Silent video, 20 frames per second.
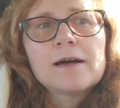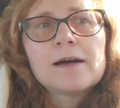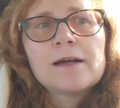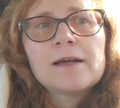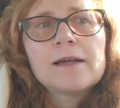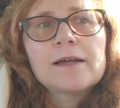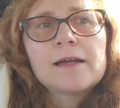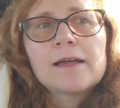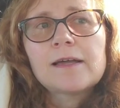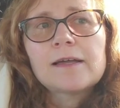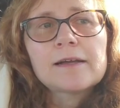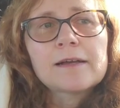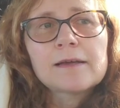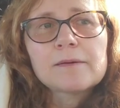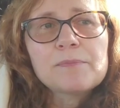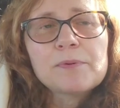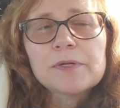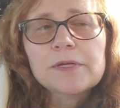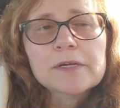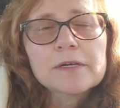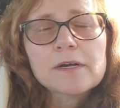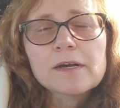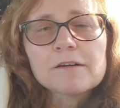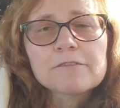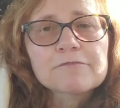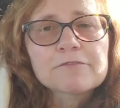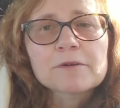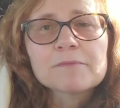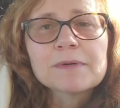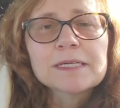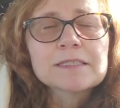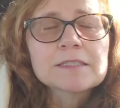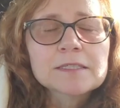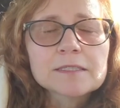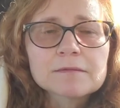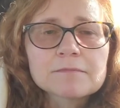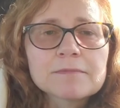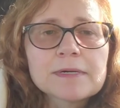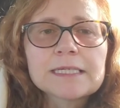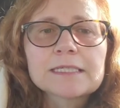Uh, and I put it off for
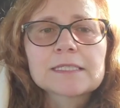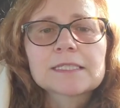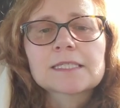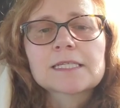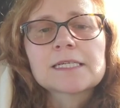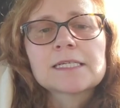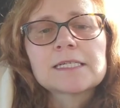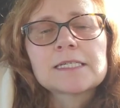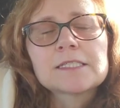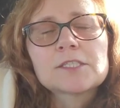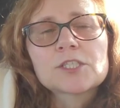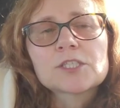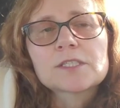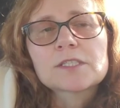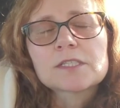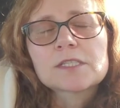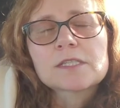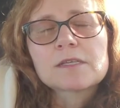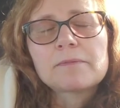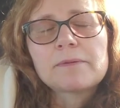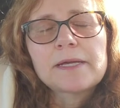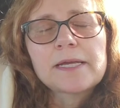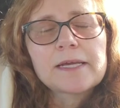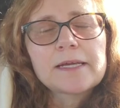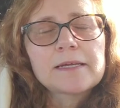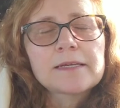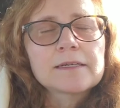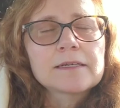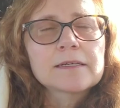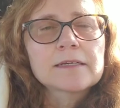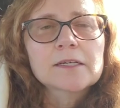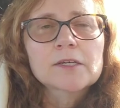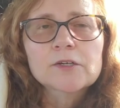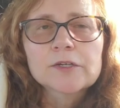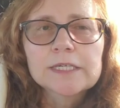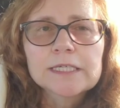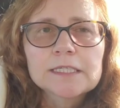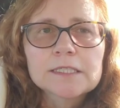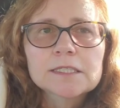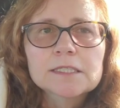months and months, and it just the pain
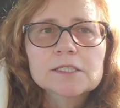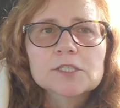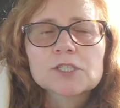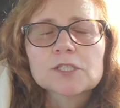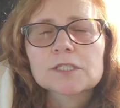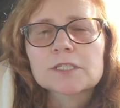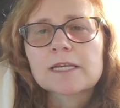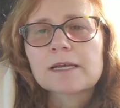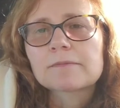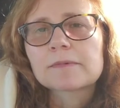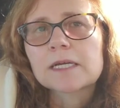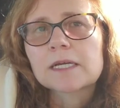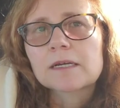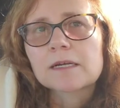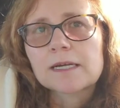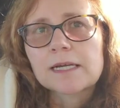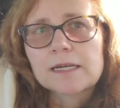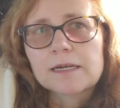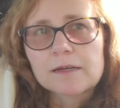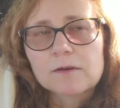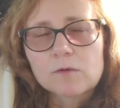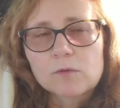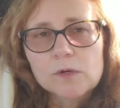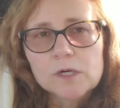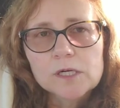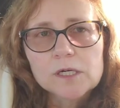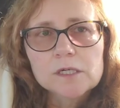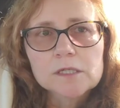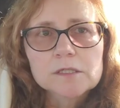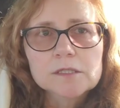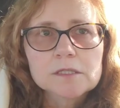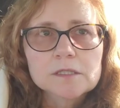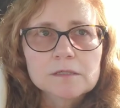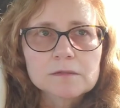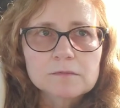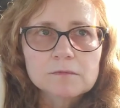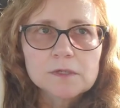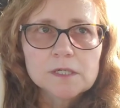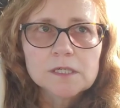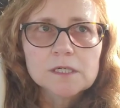increased. It just kept getting worse
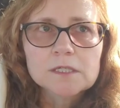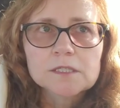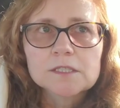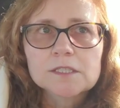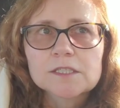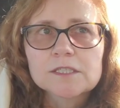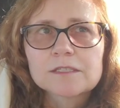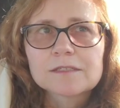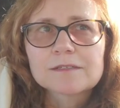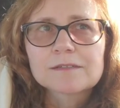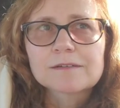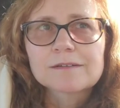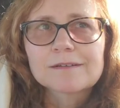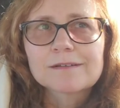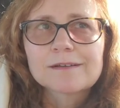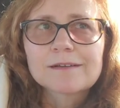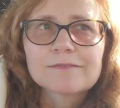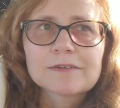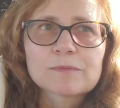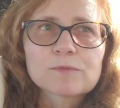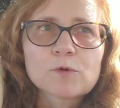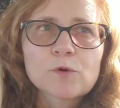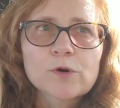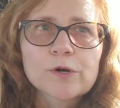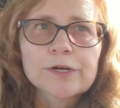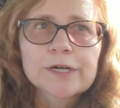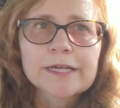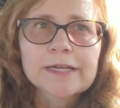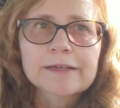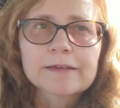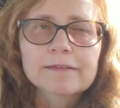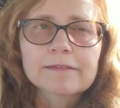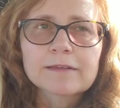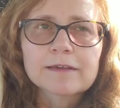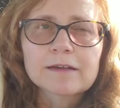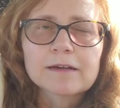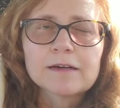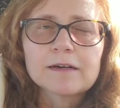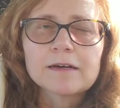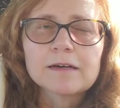and worse. And every morning you
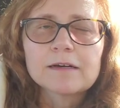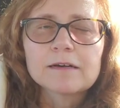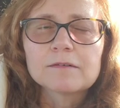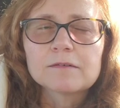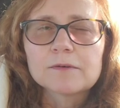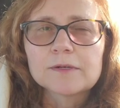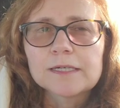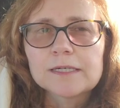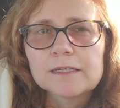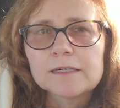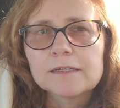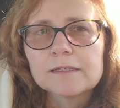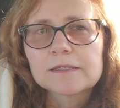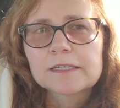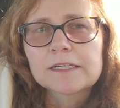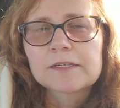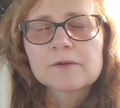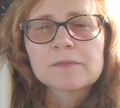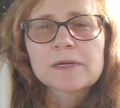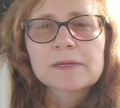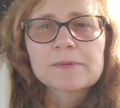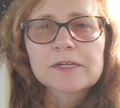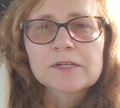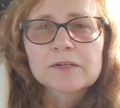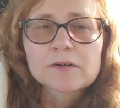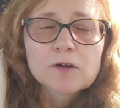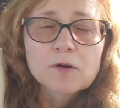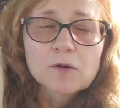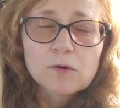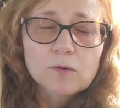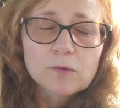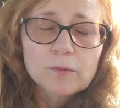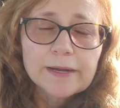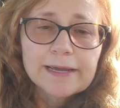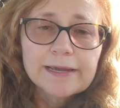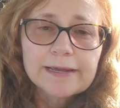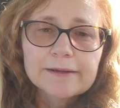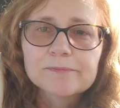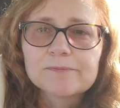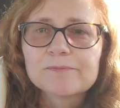think, oh, well, you know, maybe it'll go
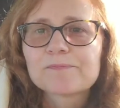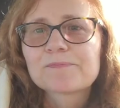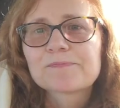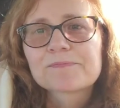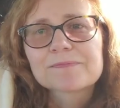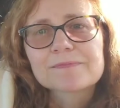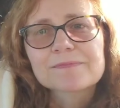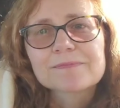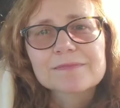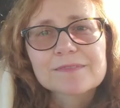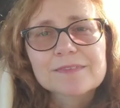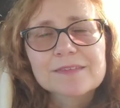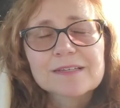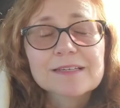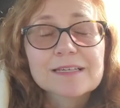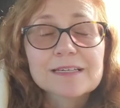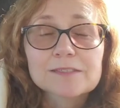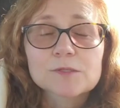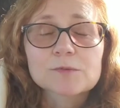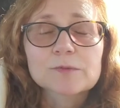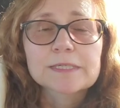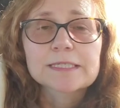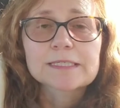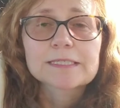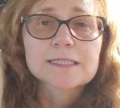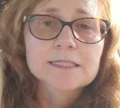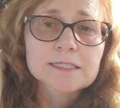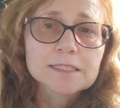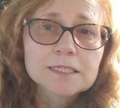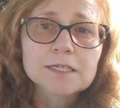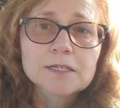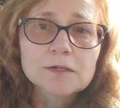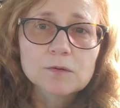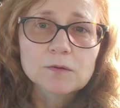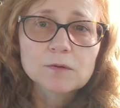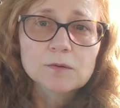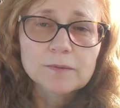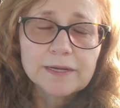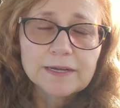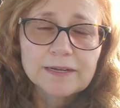away. Guess what? It doesn't
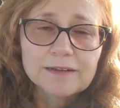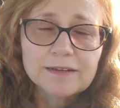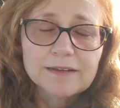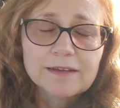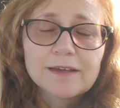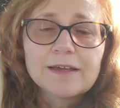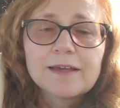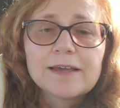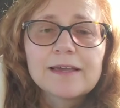go away.